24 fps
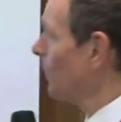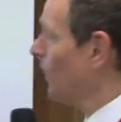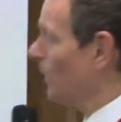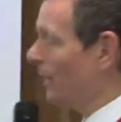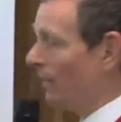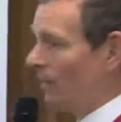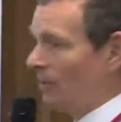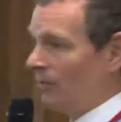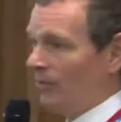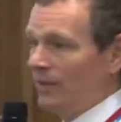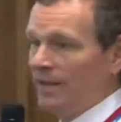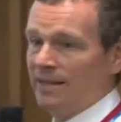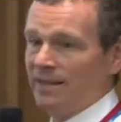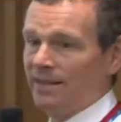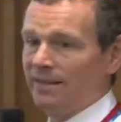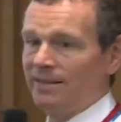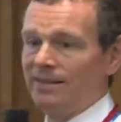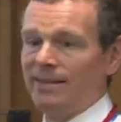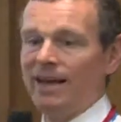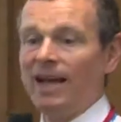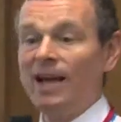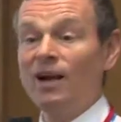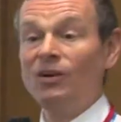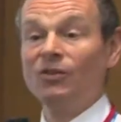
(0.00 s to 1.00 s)
one of the
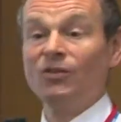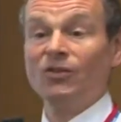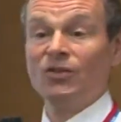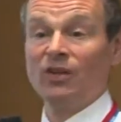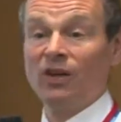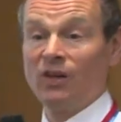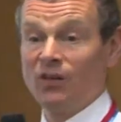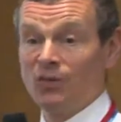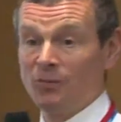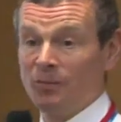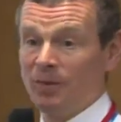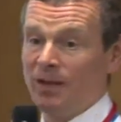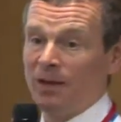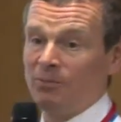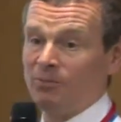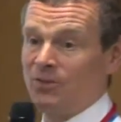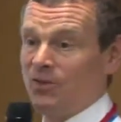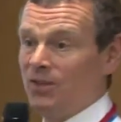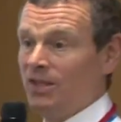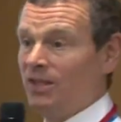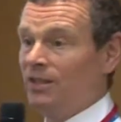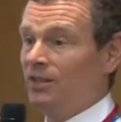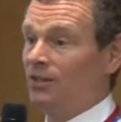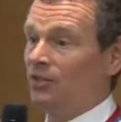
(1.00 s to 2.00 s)
reasons how cells become
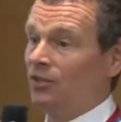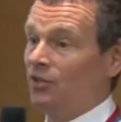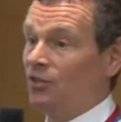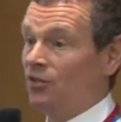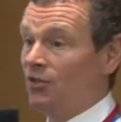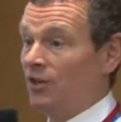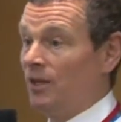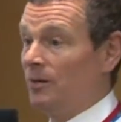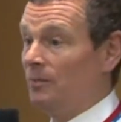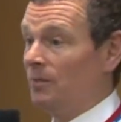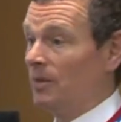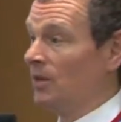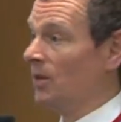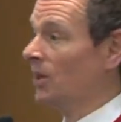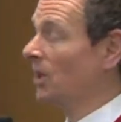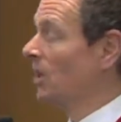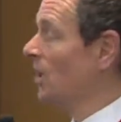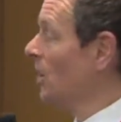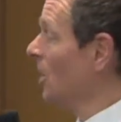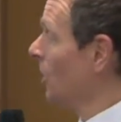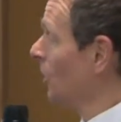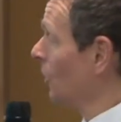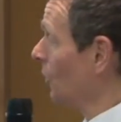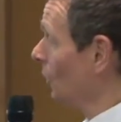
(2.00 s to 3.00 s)
resistant to treatment,
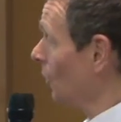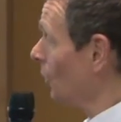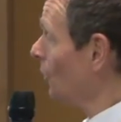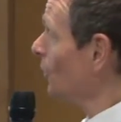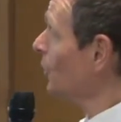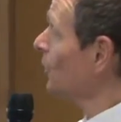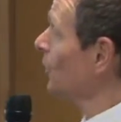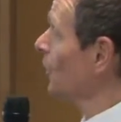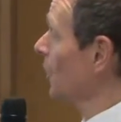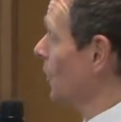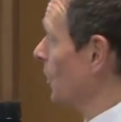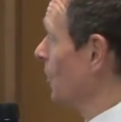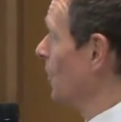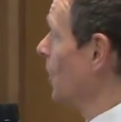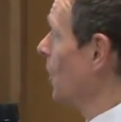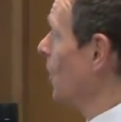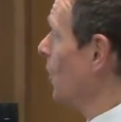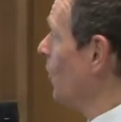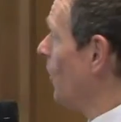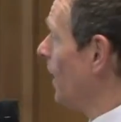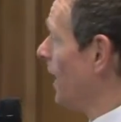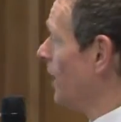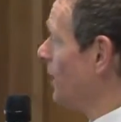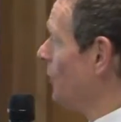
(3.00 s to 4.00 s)
and also
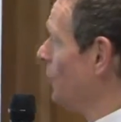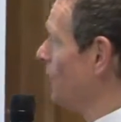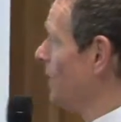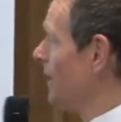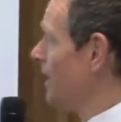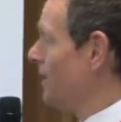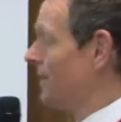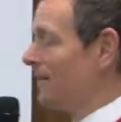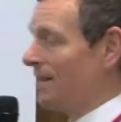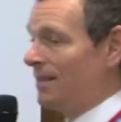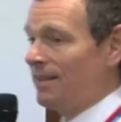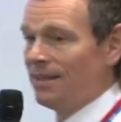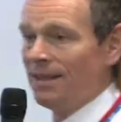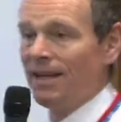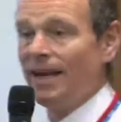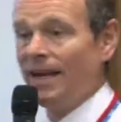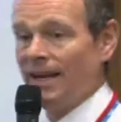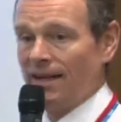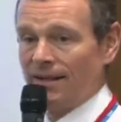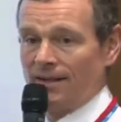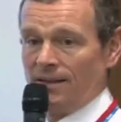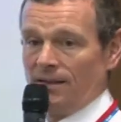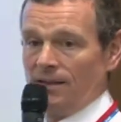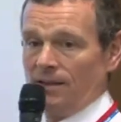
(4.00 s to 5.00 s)
why you need to
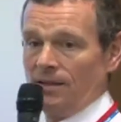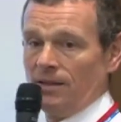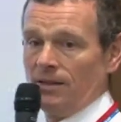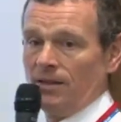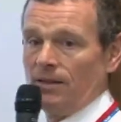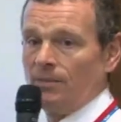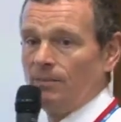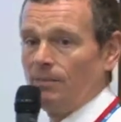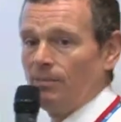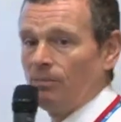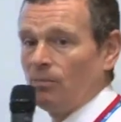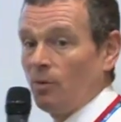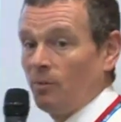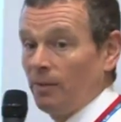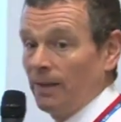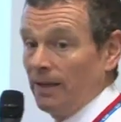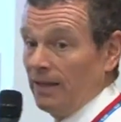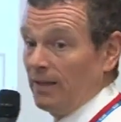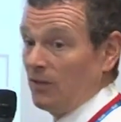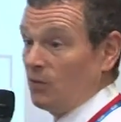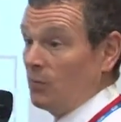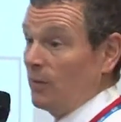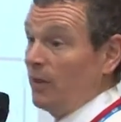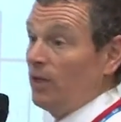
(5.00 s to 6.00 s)
select, probably
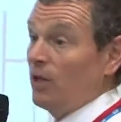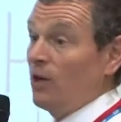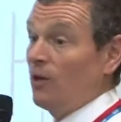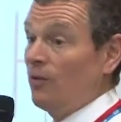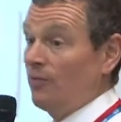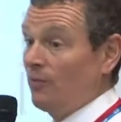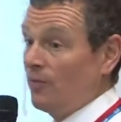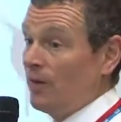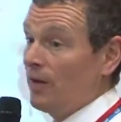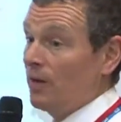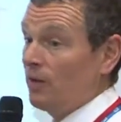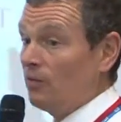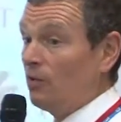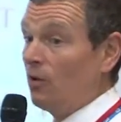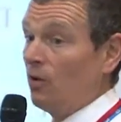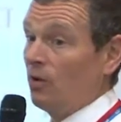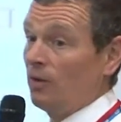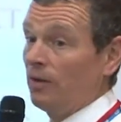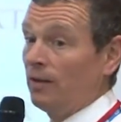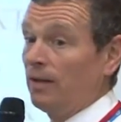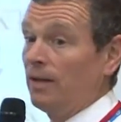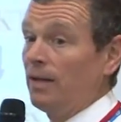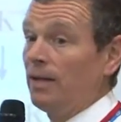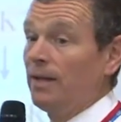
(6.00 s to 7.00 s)
as we go further
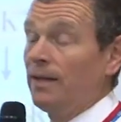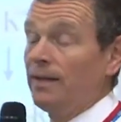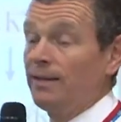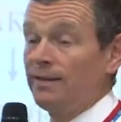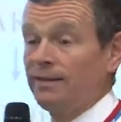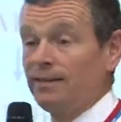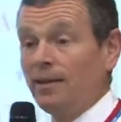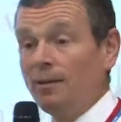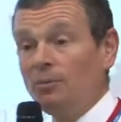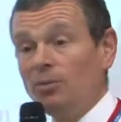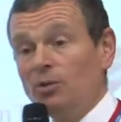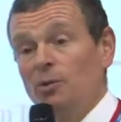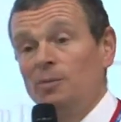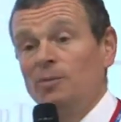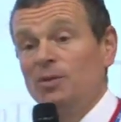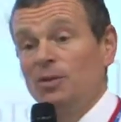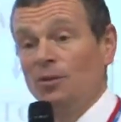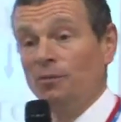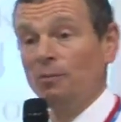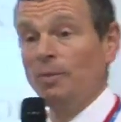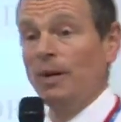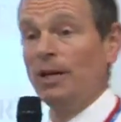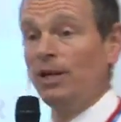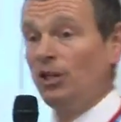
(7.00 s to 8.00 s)
on, subgroups
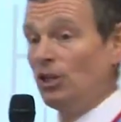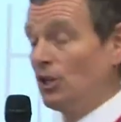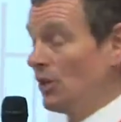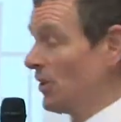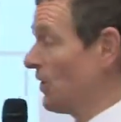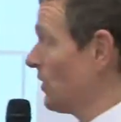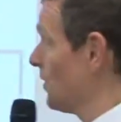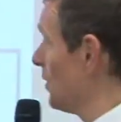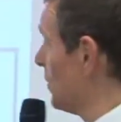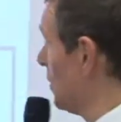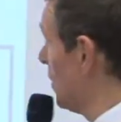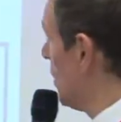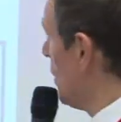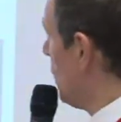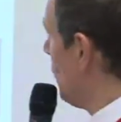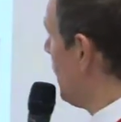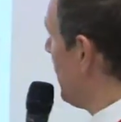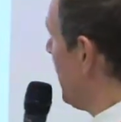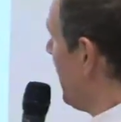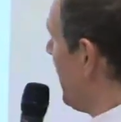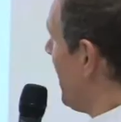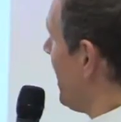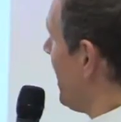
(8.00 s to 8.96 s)
of patients where